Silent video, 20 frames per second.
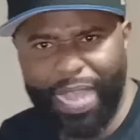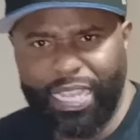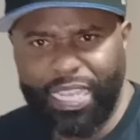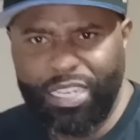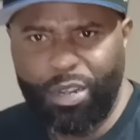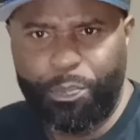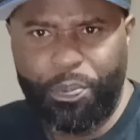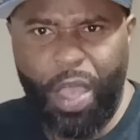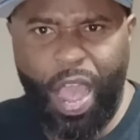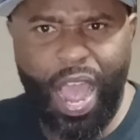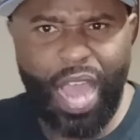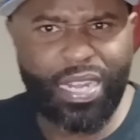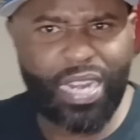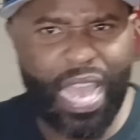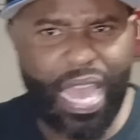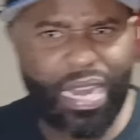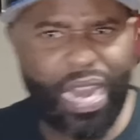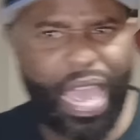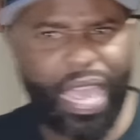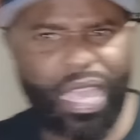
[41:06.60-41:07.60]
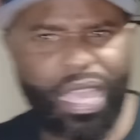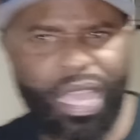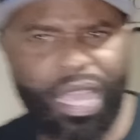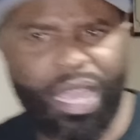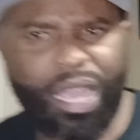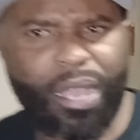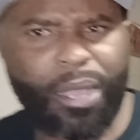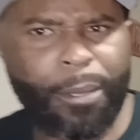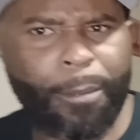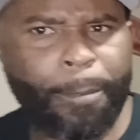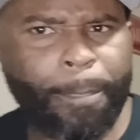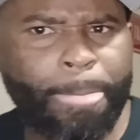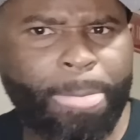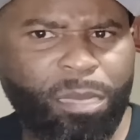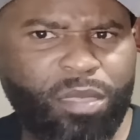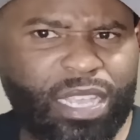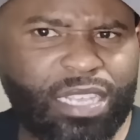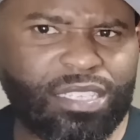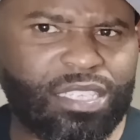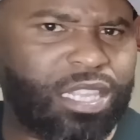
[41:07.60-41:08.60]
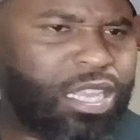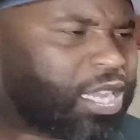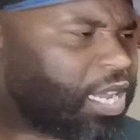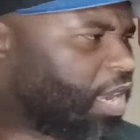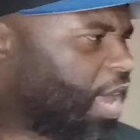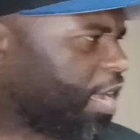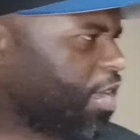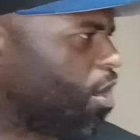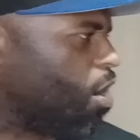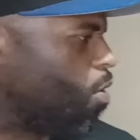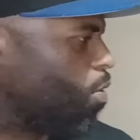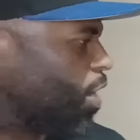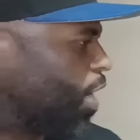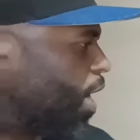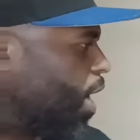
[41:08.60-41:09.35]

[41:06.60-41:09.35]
in the pod now like, niggas looking like, yo, what the